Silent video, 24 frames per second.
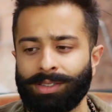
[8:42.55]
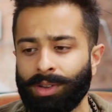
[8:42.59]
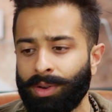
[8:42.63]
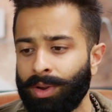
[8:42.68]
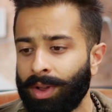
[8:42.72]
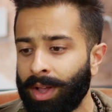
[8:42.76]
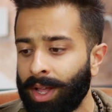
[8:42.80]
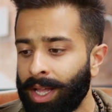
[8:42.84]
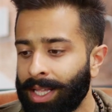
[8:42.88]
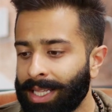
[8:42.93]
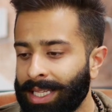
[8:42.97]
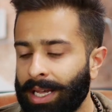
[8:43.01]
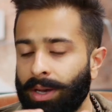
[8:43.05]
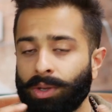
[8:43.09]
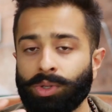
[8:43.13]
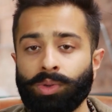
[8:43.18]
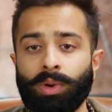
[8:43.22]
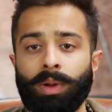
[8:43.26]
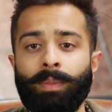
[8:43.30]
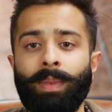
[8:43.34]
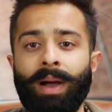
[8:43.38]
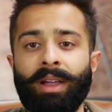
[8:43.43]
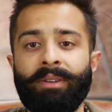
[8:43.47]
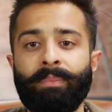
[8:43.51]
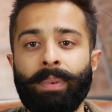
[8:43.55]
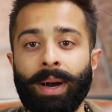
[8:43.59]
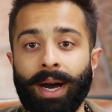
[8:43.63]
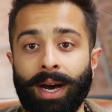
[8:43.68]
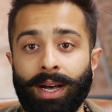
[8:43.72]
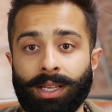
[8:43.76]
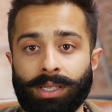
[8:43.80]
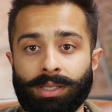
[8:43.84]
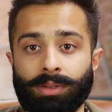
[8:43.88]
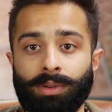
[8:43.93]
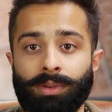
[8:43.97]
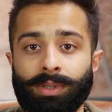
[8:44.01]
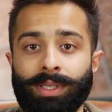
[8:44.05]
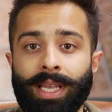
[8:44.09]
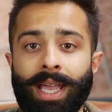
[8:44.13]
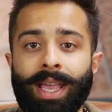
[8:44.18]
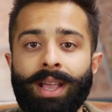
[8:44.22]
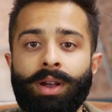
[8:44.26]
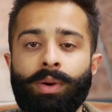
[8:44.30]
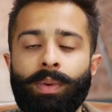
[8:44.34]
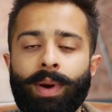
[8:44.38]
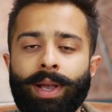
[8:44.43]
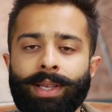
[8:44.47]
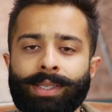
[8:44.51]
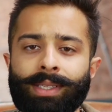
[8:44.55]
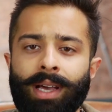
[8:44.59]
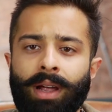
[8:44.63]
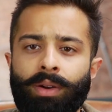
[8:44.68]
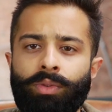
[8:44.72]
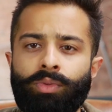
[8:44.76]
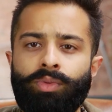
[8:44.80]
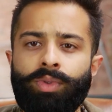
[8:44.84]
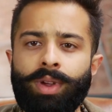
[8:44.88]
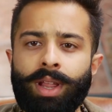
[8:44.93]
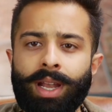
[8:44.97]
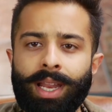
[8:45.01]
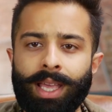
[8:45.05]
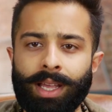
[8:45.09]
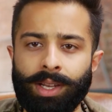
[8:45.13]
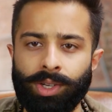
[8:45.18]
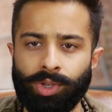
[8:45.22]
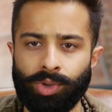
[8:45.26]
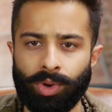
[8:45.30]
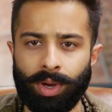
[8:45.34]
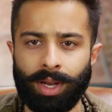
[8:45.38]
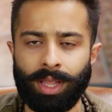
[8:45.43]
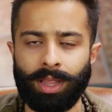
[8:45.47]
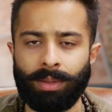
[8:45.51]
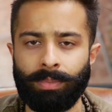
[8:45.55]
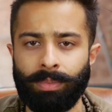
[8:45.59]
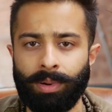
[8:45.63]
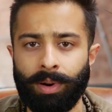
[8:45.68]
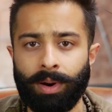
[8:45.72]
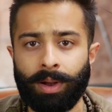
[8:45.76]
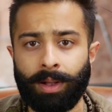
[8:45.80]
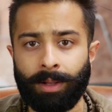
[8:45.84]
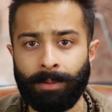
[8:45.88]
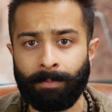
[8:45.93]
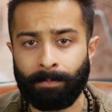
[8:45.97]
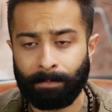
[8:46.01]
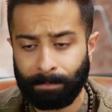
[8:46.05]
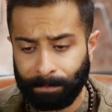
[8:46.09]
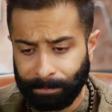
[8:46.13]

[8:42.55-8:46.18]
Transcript: So that was one of my personal takeaways that I really enjoyed in the book.